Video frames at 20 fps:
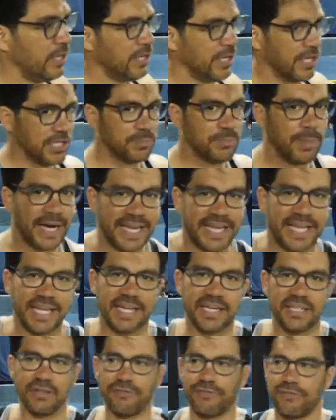is by
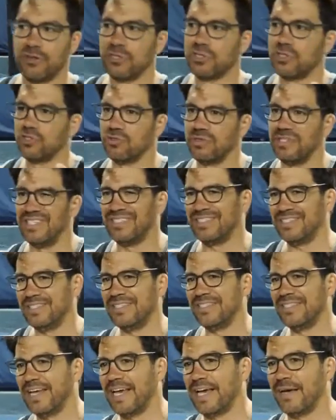getting the first 3.
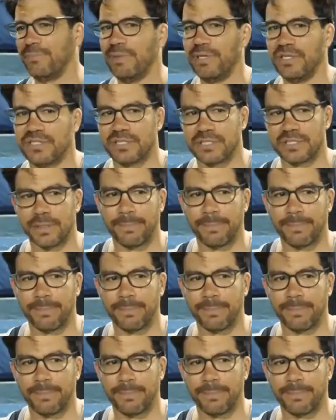See, happiness is